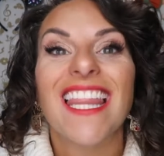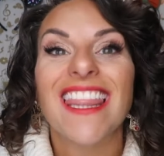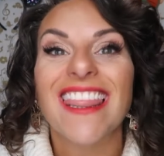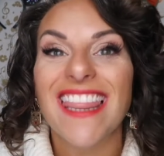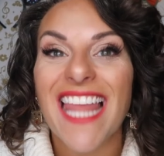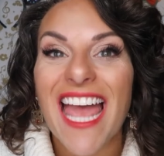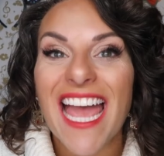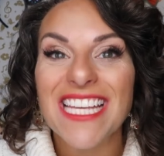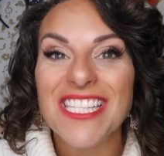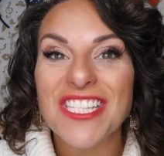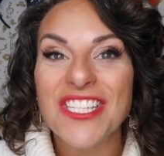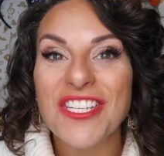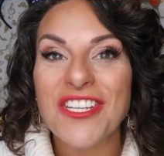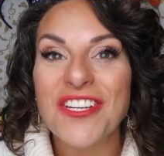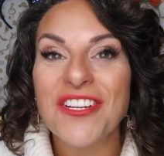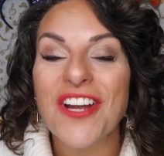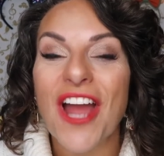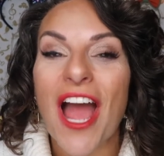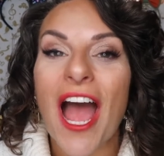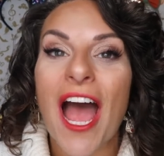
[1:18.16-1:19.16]
Last
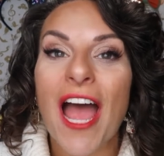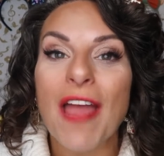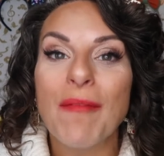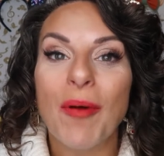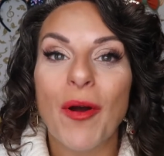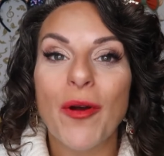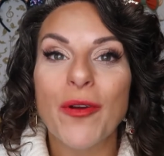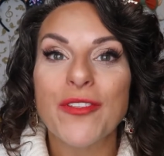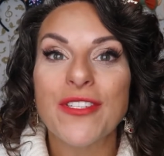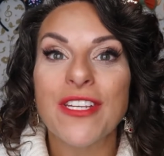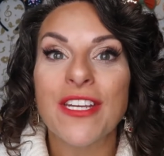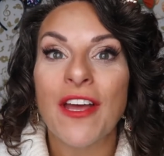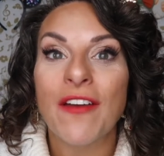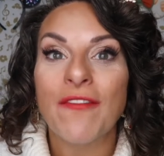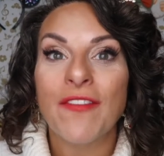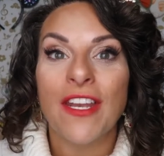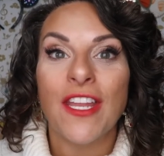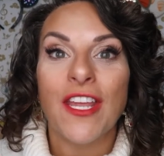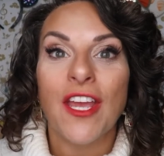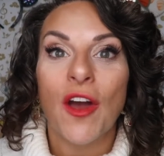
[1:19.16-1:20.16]
year, I posted a
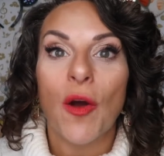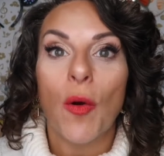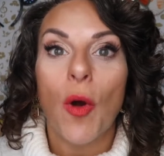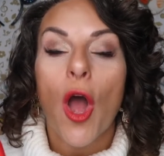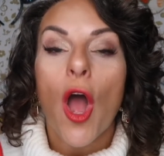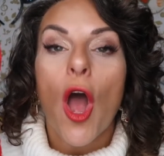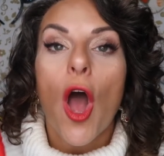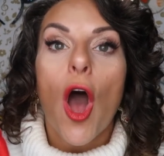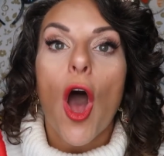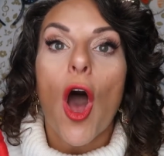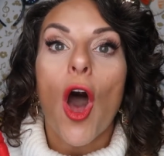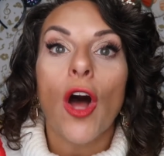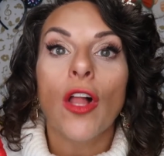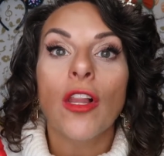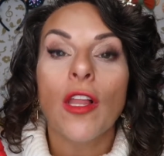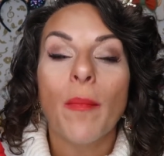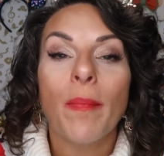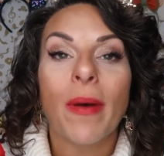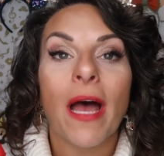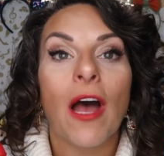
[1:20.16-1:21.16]
video
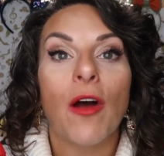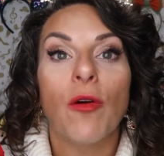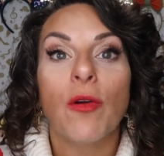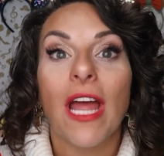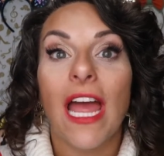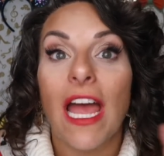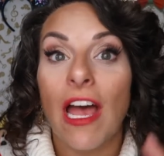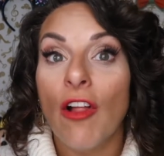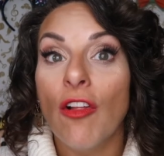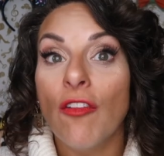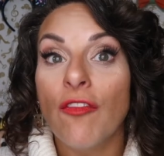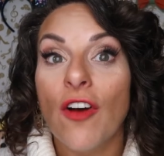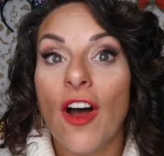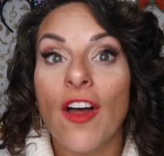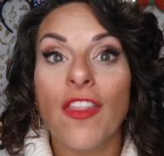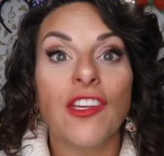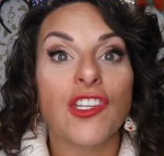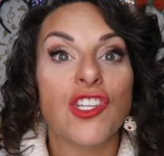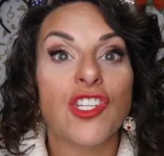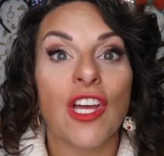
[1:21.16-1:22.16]
all about elf
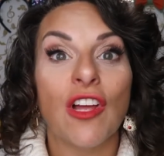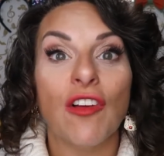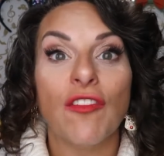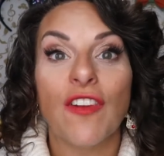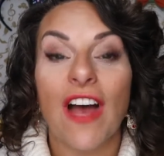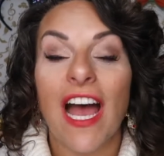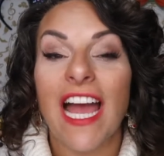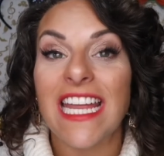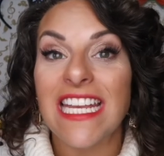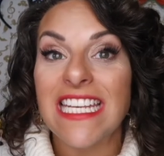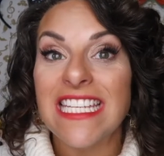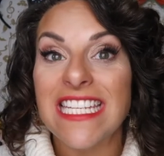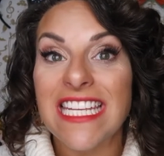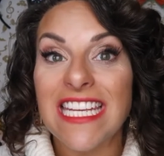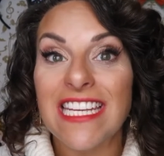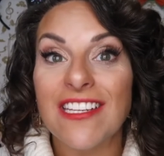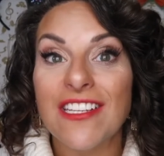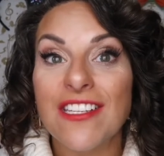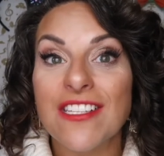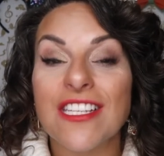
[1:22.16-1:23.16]
on the shelf
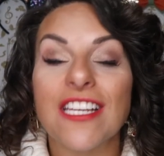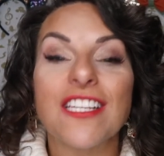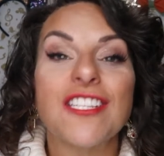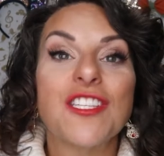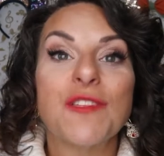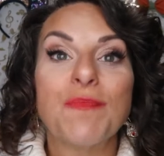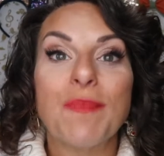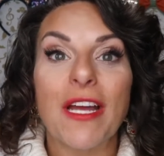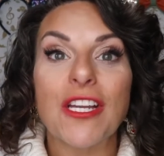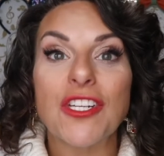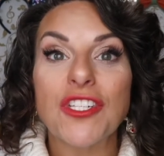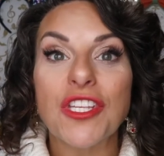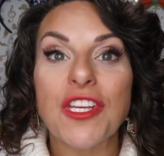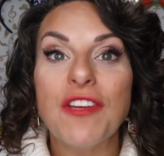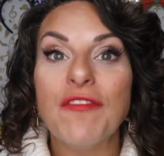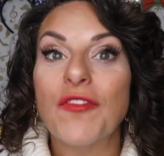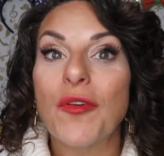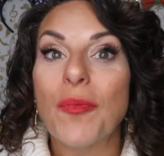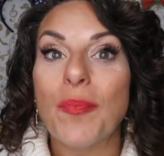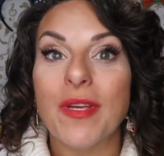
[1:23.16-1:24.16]
ideas,
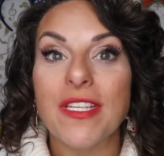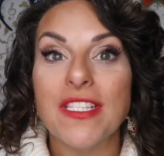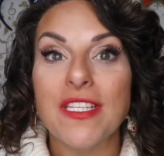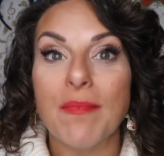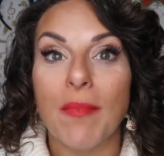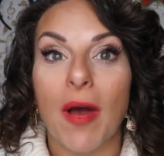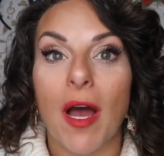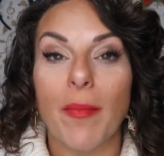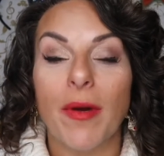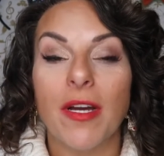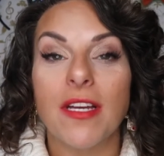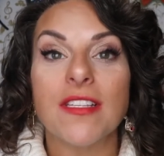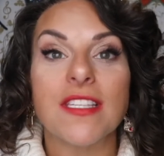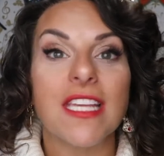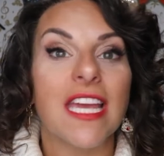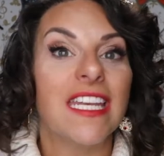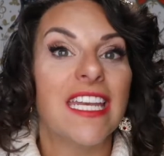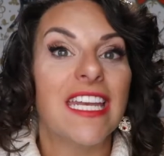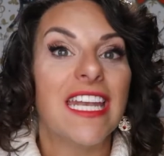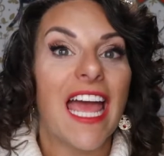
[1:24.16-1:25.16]
especially for busy
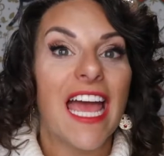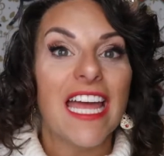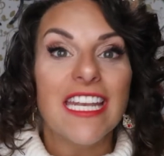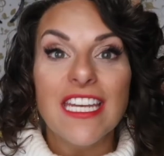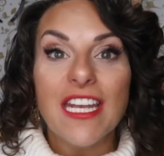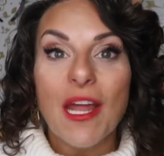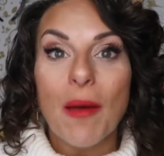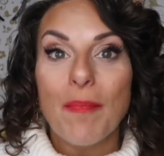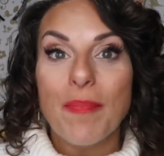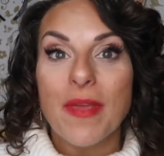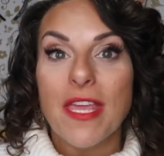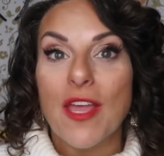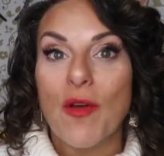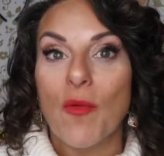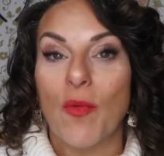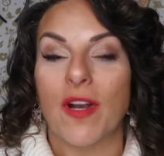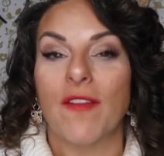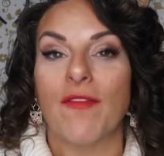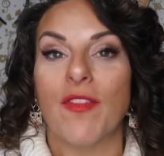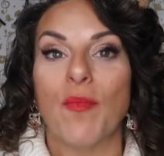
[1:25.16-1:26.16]
mamas, and it ended up
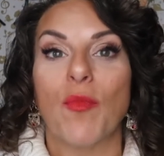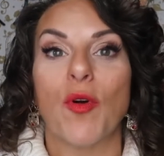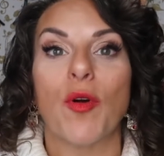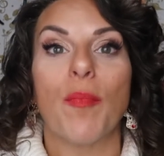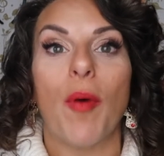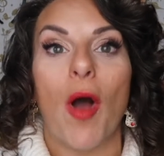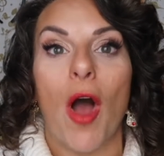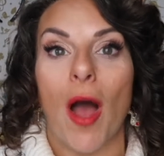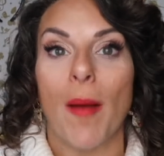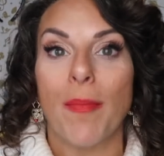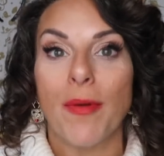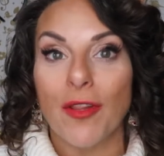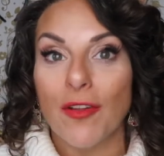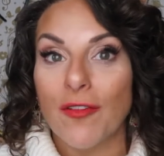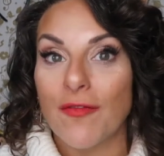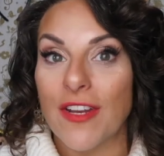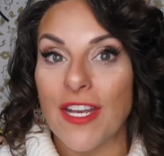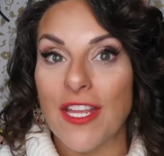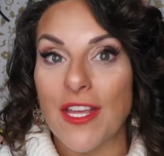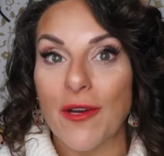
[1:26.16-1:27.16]
being one of the more
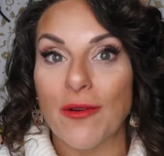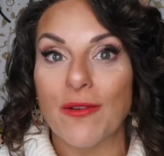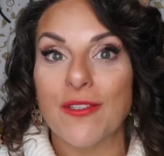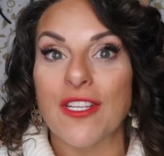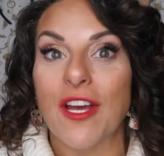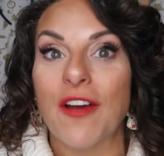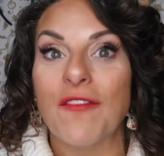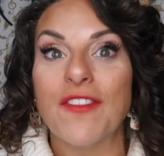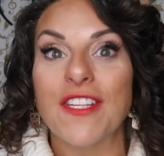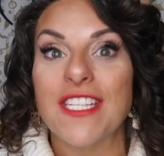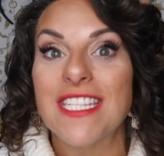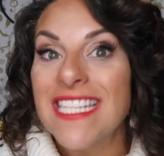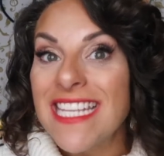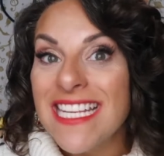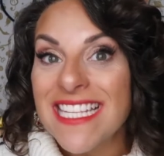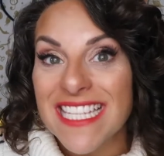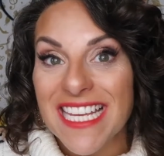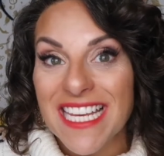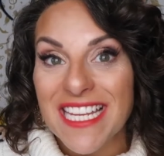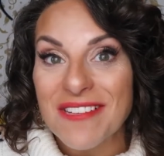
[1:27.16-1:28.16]
popular videos of the
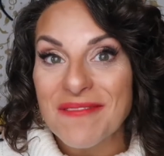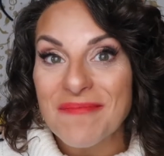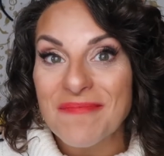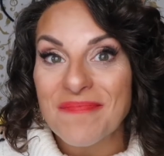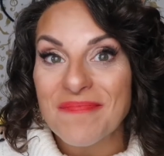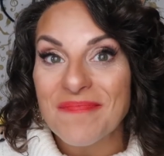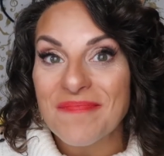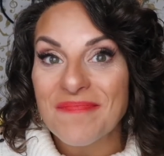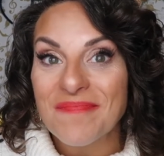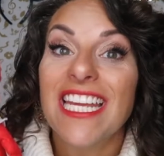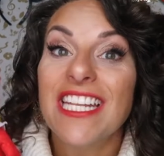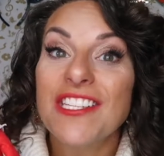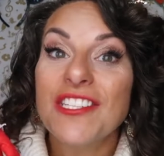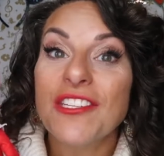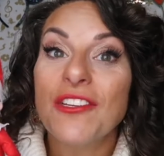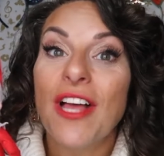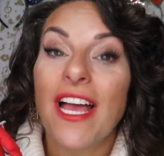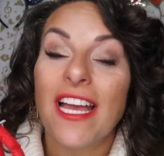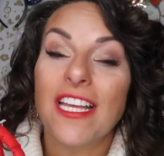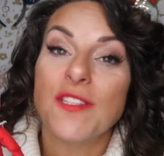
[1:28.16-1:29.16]
season.
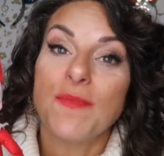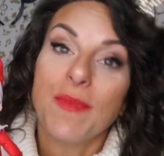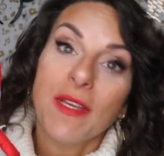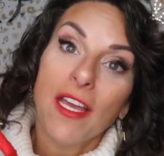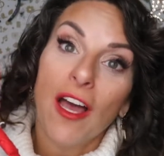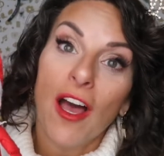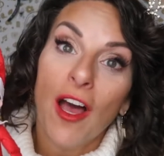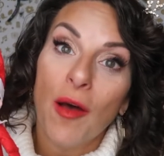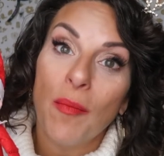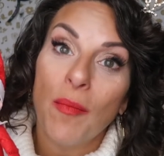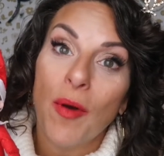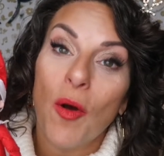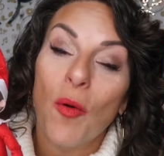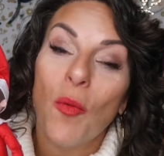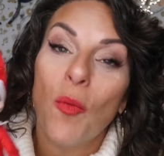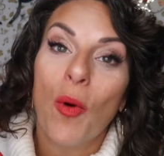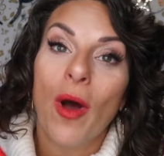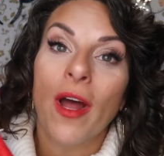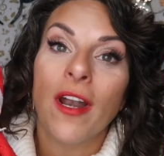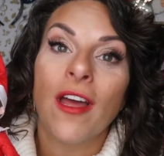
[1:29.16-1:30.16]
Tinsel has become
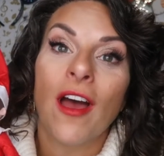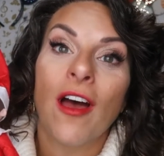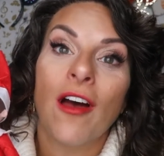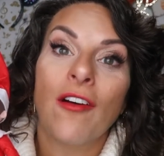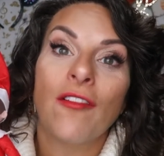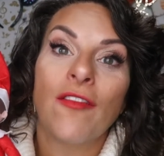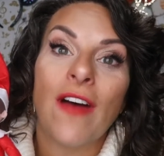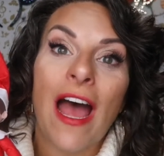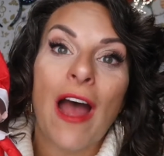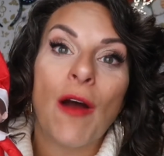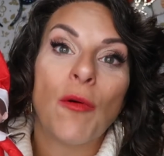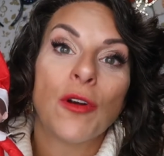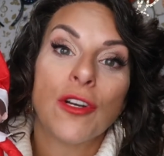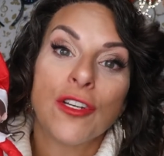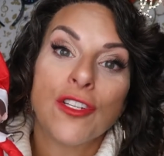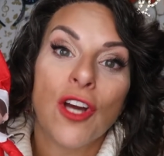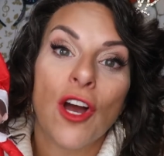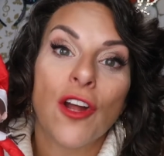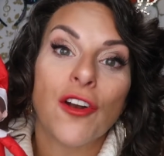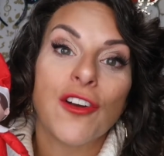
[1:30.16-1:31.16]
one of our
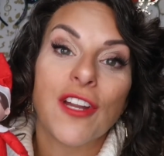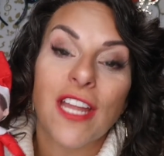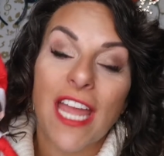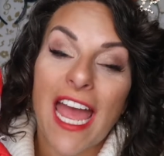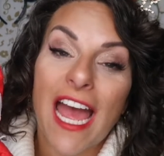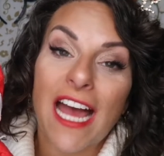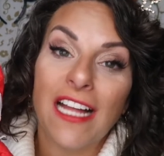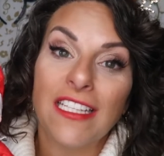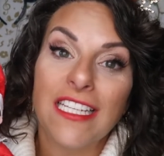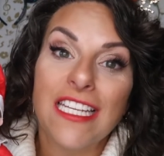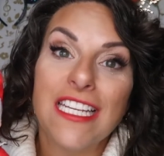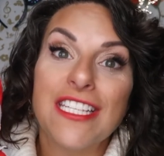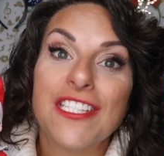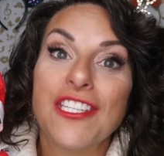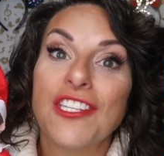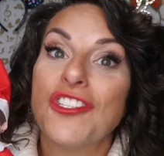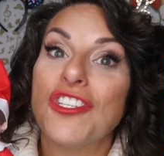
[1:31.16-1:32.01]
daughter Callie's,